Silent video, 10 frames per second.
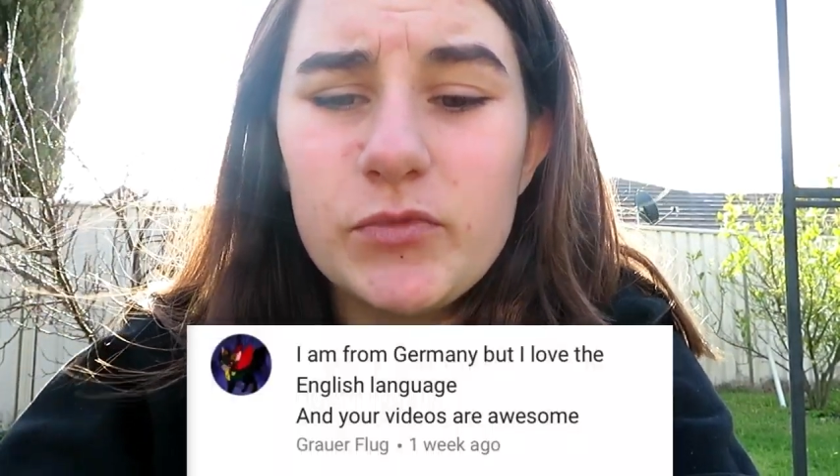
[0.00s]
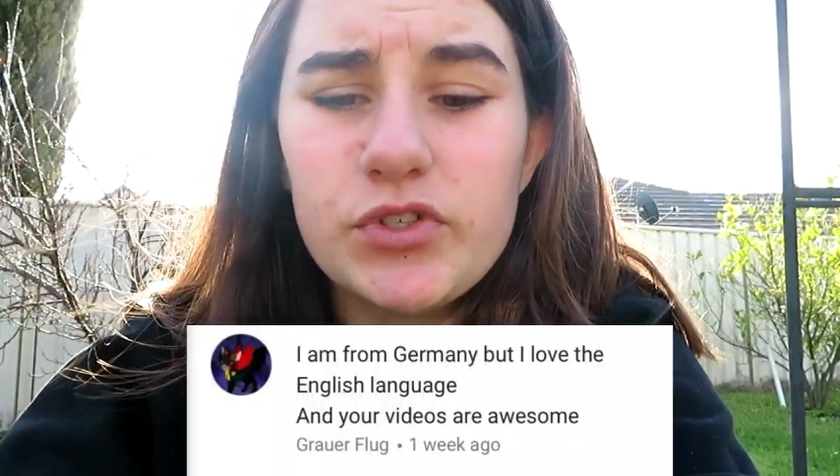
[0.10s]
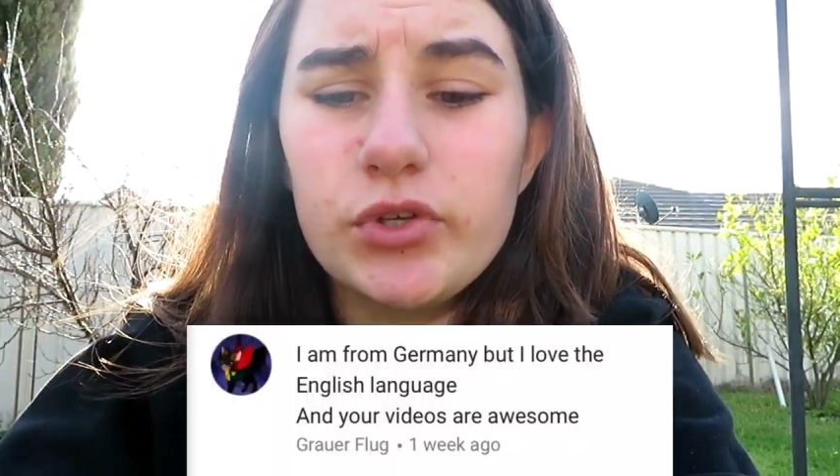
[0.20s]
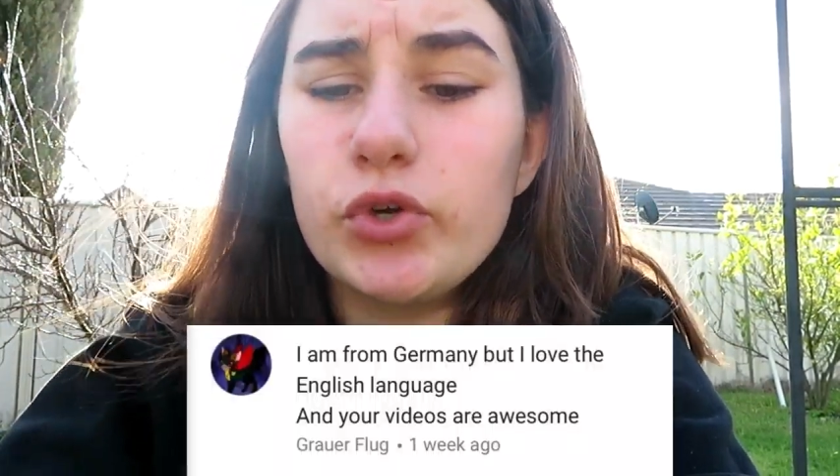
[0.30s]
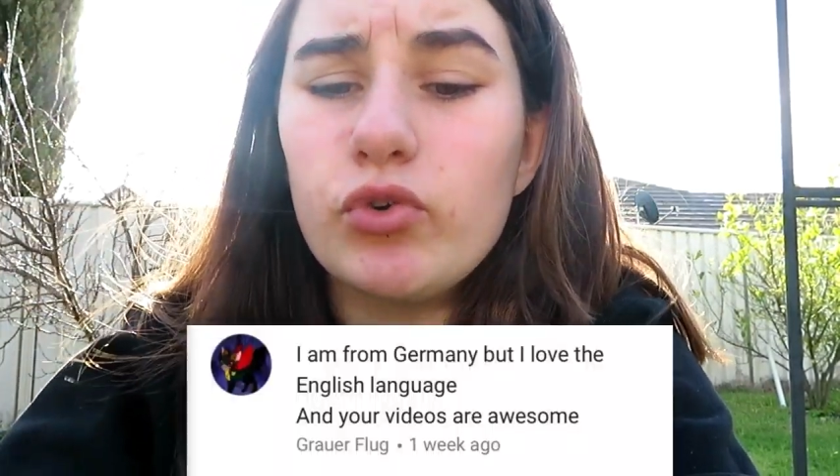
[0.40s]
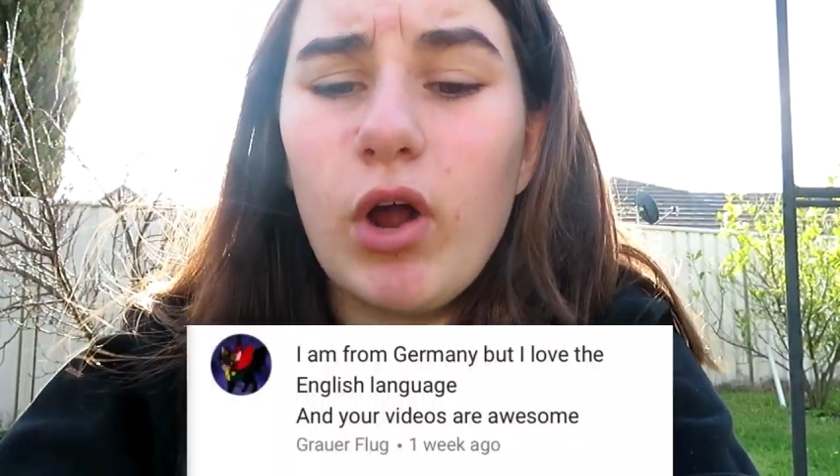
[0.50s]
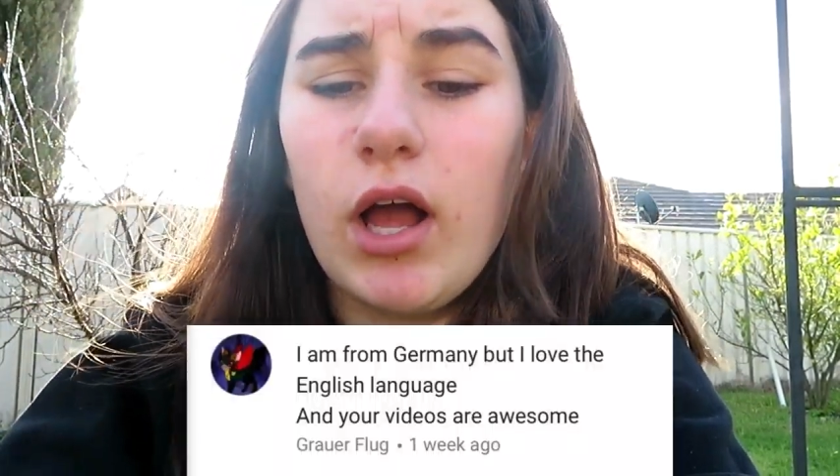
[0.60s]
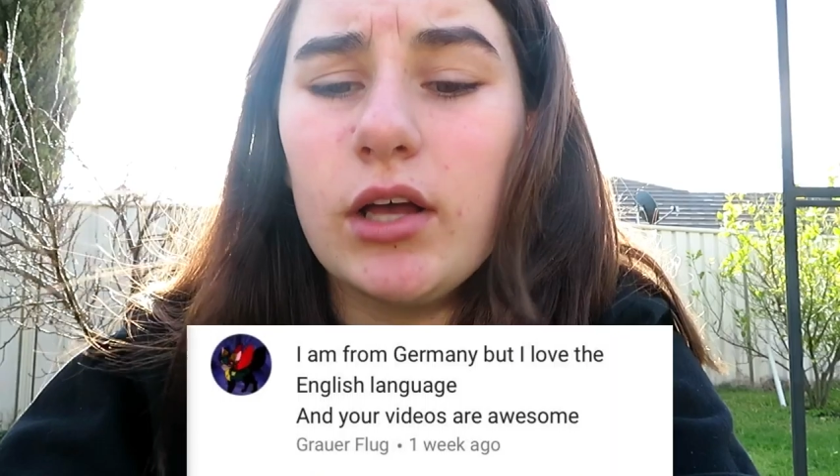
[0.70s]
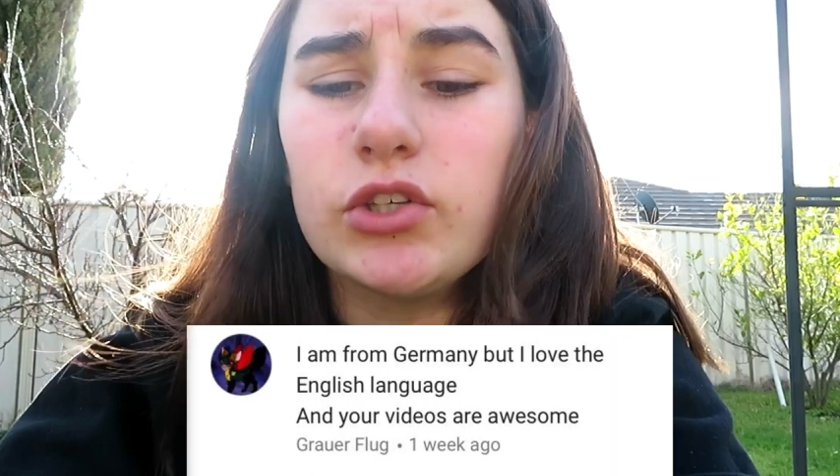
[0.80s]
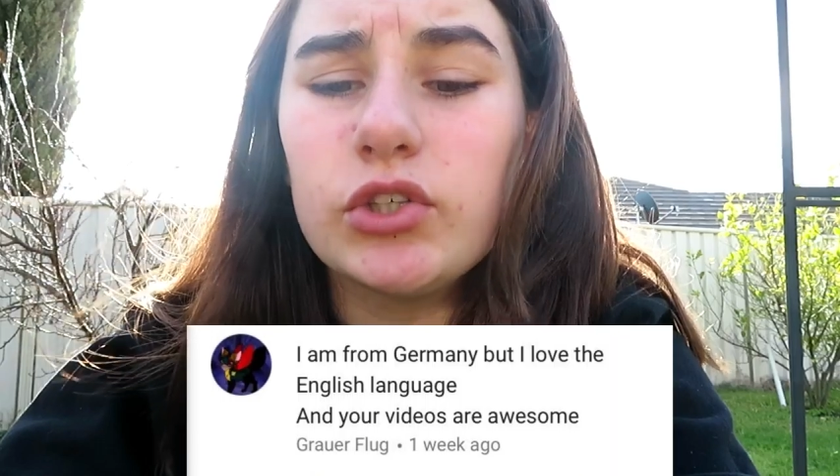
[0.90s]
so
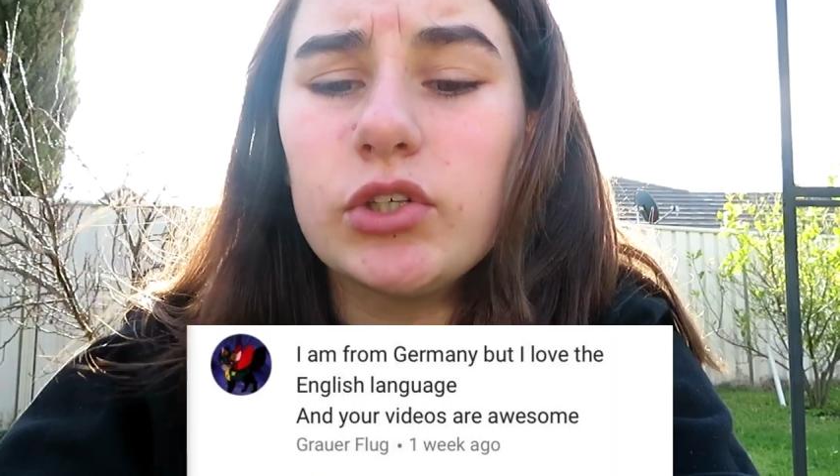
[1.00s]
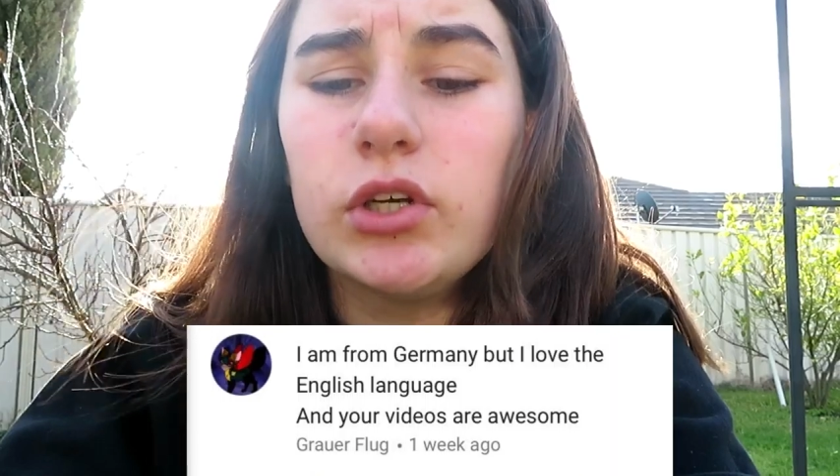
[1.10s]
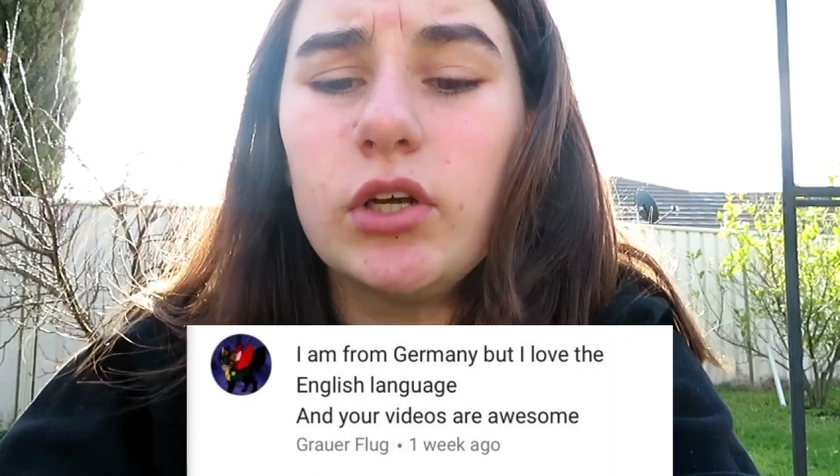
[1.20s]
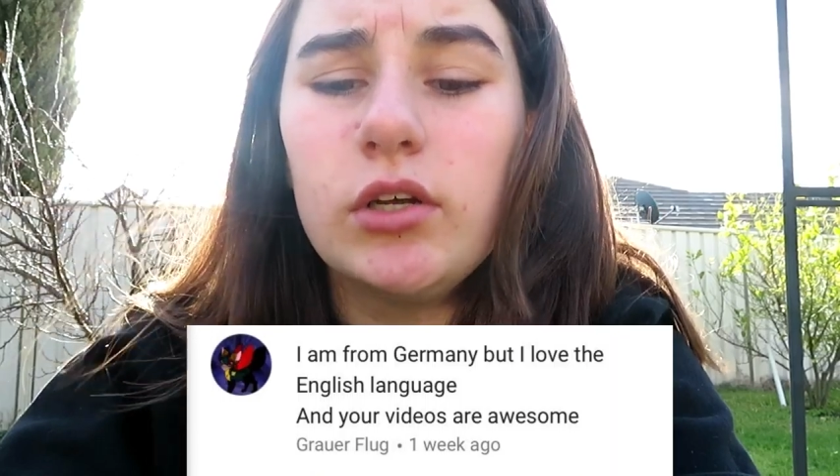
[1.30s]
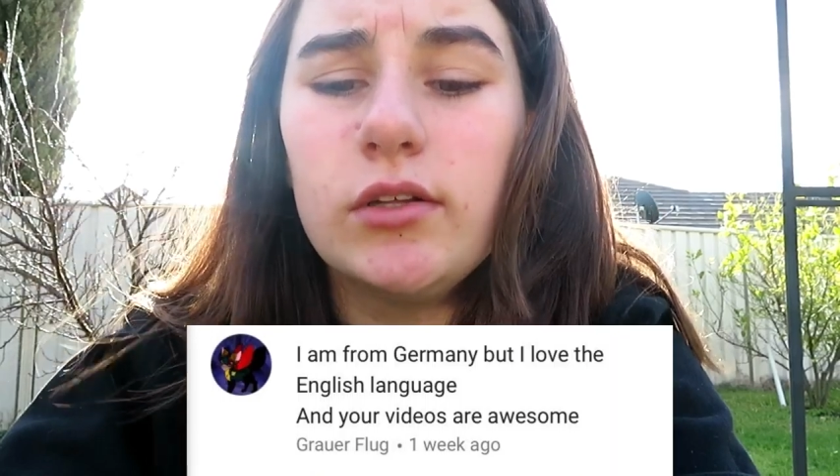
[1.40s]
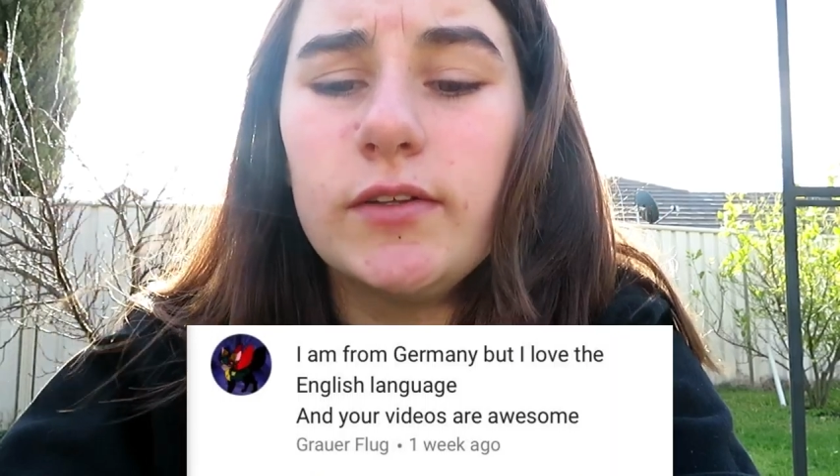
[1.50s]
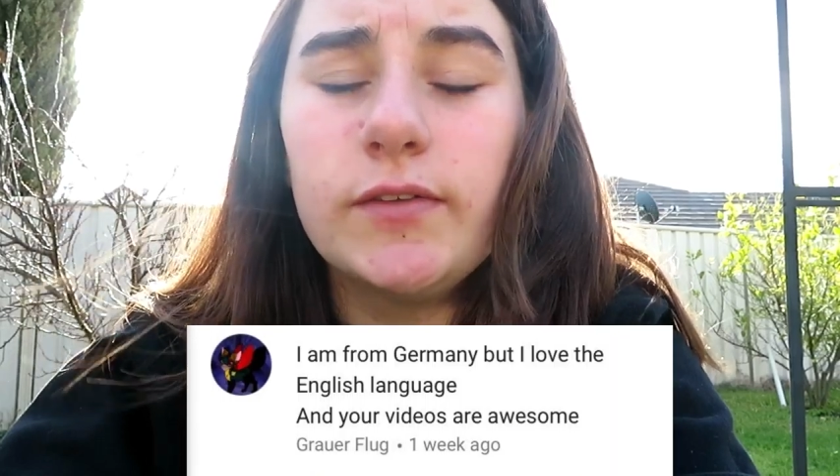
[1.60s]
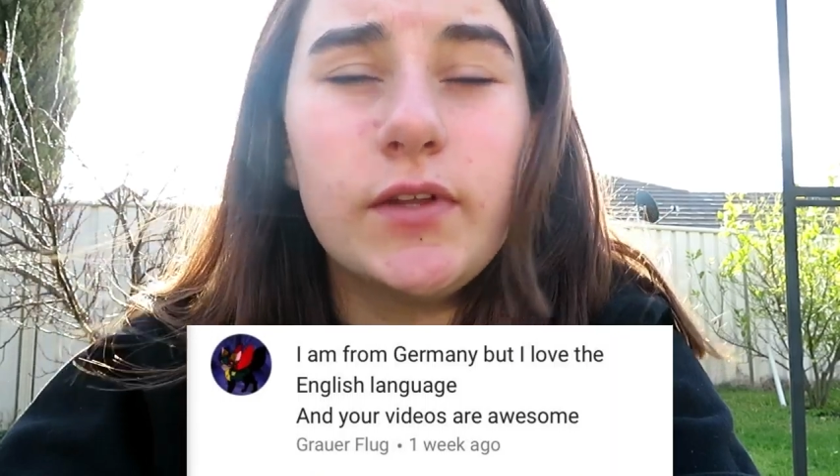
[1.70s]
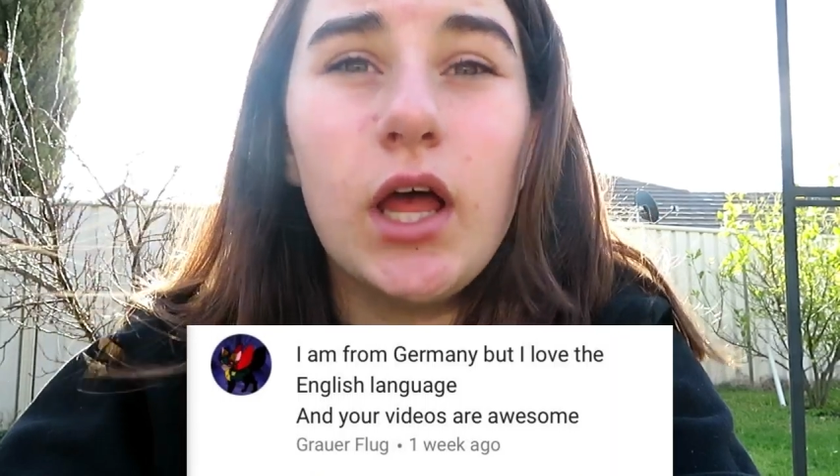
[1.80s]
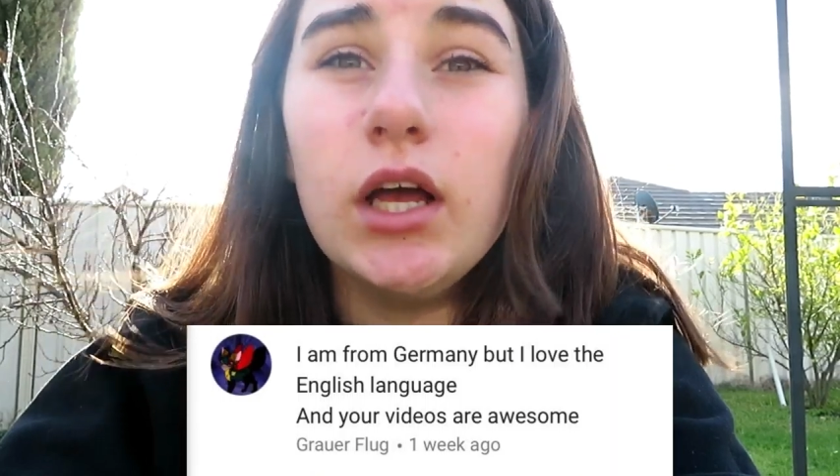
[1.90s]
Grager
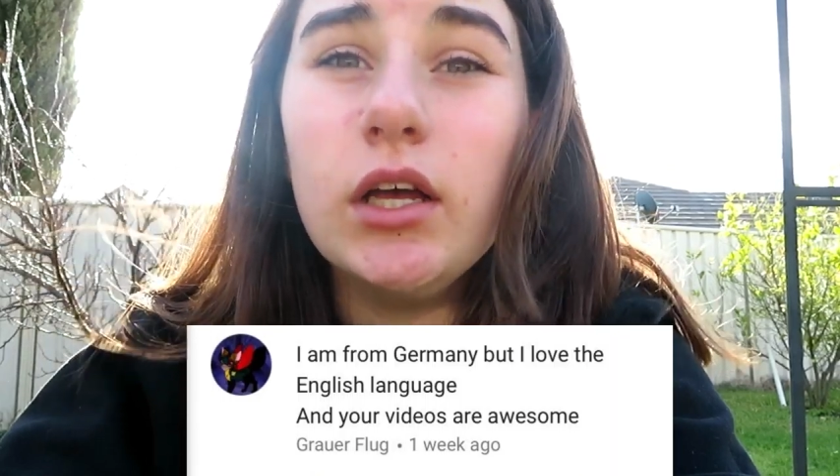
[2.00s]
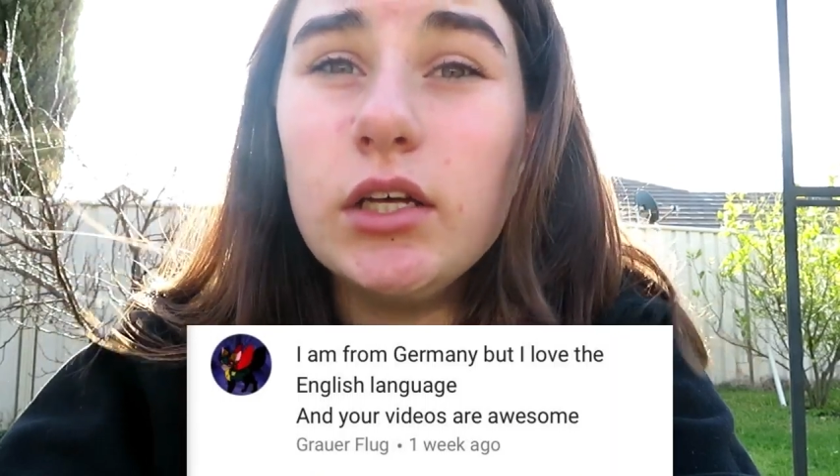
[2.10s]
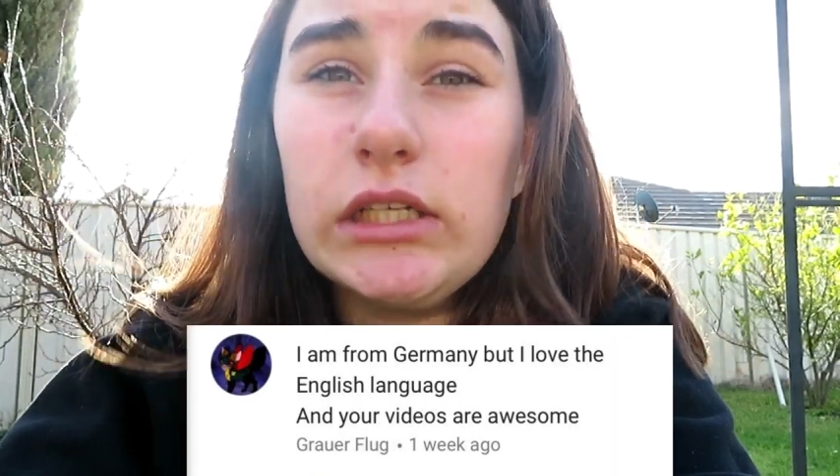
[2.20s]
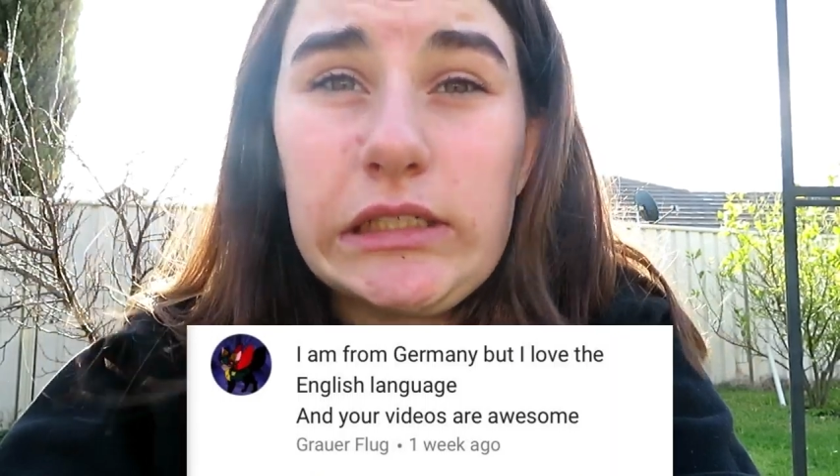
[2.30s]
Flug,